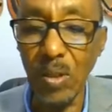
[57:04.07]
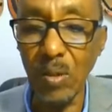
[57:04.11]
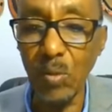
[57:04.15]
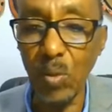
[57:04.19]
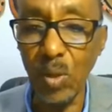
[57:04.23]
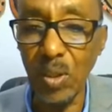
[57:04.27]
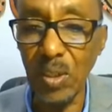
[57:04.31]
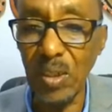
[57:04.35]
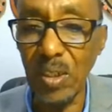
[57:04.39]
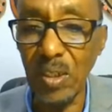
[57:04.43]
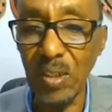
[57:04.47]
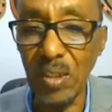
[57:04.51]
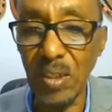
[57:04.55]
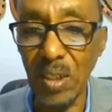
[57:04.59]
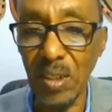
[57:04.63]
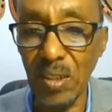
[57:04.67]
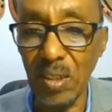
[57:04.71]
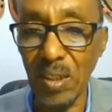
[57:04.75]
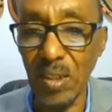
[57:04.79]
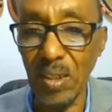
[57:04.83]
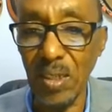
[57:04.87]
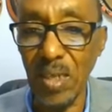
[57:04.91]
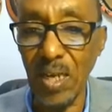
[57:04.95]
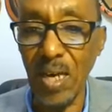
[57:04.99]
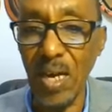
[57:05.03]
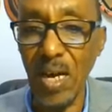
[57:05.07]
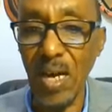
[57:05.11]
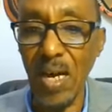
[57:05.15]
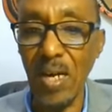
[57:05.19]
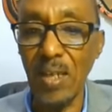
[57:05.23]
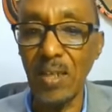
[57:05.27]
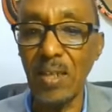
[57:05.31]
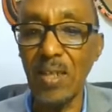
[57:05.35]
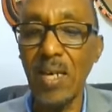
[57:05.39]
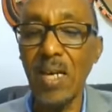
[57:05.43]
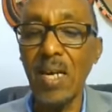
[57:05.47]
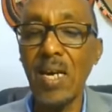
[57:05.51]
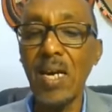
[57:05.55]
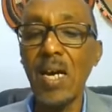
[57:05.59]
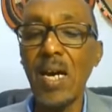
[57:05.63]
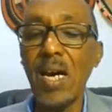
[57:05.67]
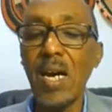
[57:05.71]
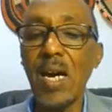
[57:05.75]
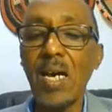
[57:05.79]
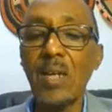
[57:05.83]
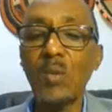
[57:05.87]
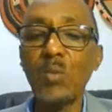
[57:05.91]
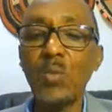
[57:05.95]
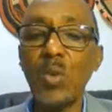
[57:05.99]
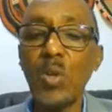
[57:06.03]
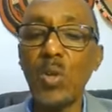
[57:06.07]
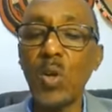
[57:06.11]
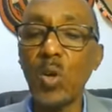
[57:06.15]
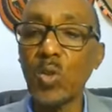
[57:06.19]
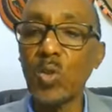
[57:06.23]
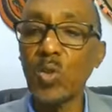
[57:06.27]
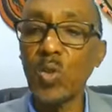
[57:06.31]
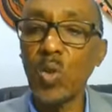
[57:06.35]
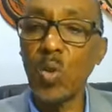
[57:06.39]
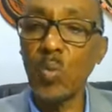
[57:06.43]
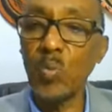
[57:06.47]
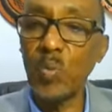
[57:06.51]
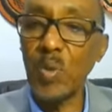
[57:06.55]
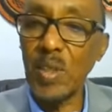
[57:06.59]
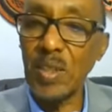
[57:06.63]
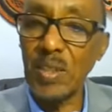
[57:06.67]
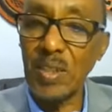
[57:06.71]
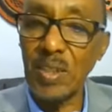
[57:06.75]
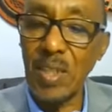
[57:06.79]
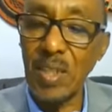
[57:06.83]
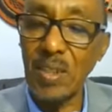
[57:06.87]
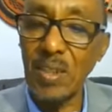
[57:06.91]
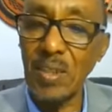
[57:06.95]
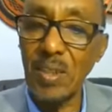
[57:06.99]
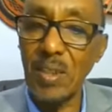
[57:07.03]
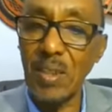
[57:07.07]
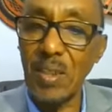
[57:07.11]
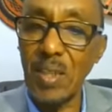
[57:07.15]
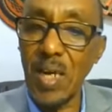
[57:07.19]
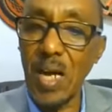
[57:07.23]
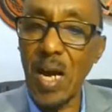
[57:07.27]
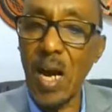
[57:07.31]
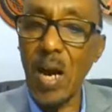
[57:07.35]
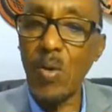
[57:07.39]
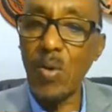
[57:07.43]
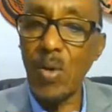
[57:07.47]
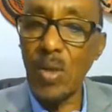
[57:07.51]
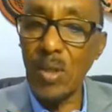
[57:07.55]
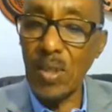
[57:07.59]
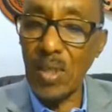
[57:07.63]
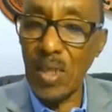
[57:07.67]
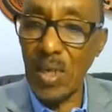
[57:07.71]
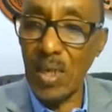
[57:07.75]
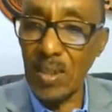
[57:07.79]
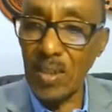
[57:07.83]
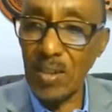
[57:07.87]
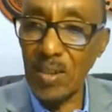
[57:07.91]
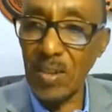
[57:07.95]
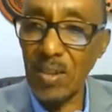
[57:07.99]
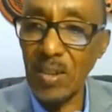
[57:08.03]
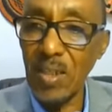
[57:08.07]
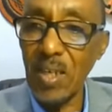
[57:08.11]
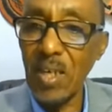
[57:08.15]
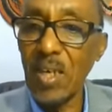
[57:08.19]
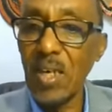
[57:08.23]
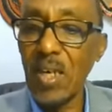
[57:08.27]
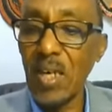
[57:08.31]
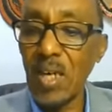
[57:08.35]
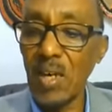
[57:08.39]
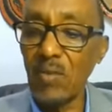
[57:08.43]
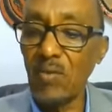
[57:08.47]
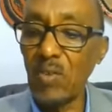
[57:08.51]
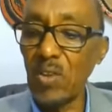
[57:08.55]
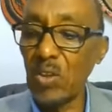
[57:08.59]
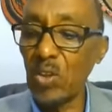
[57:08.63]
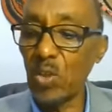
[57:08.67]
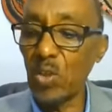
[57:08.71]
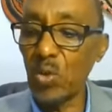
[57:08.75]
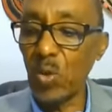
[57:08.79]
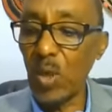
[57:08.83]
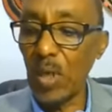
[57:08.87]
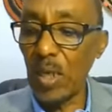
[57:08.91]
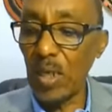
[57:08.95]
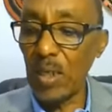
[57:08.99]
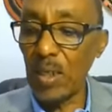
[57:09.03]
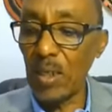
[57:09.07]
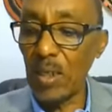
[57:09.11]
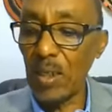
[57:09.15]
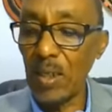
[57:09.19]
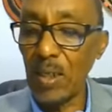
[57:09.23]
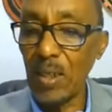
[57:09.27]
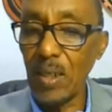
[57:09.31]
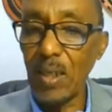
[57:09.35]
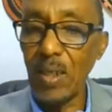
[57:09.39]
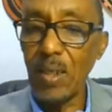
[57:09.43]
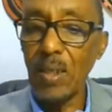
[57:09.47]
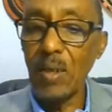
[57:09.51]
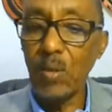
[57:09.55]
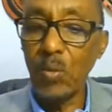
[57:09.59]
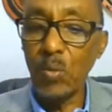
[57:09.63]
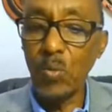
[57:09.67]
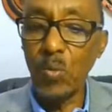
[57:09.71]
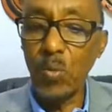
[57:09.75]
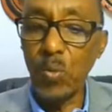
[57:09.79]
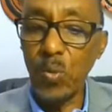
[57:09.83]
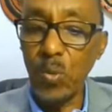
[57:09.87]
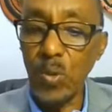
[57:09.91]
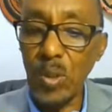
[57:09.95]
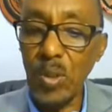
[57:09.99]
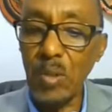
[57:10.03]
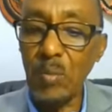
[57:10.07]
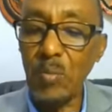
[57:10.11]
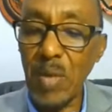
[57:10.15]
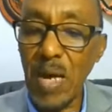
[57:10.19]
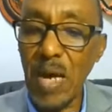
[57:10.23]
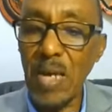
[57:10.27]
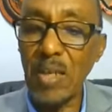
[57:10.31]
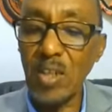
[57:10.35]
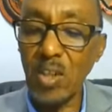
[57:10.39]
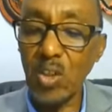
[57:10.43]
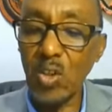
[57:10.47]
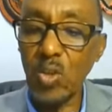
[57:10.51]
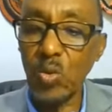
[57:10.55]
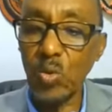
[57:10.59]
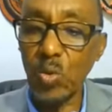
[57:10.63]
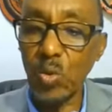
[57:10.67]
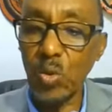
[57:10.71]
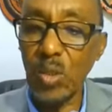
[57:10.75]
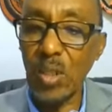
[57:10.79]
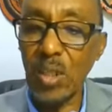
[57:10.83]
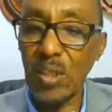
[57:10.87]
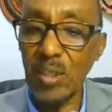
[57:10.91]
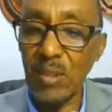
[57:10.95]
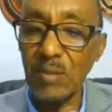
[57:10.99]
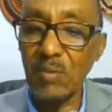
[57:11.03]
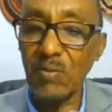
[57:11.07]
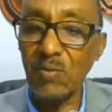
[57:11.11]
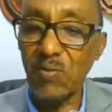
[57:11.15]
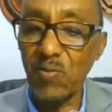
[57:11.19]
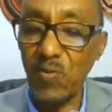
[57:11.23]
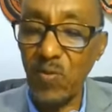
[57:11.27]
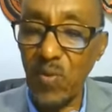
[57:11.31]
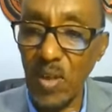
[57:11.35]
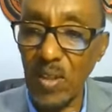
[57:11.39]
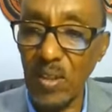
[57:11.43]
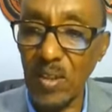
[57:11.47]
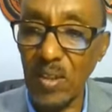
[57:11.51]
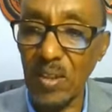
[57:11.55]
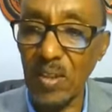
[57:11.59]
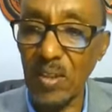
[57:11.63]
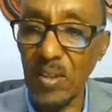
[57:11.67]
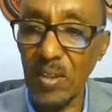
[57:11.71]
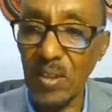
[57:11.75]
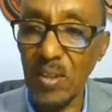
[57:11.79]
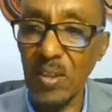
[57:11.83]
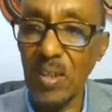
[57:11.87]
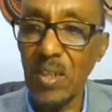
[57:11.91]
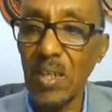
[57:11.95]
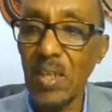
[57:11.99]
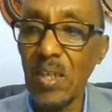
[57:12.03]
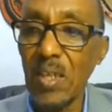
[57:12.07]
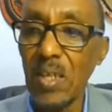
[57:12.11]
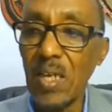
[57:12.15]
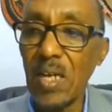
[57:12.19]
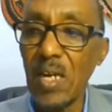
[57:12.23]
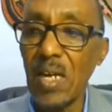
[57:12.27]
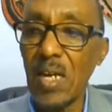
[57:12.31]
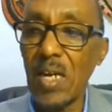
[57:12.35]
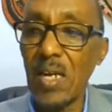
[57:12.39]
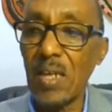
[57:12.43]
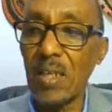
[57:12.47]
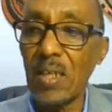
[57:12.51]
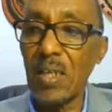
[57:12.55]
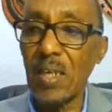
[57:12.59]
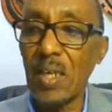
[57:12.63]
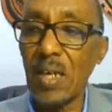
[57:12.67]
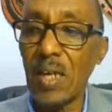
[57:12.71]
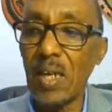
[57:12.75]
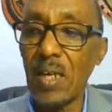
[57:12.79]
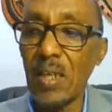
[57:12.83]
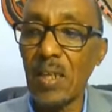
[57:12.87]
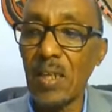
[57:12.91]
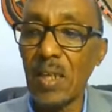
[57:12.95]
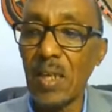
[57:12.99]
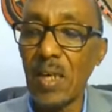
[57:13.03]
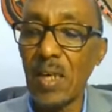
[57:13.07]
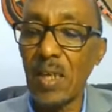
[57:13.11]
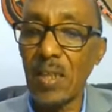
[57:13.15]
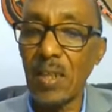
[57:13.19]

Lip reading: one dictator they had. And we also presented our case. Eventually, we managed to cut funds and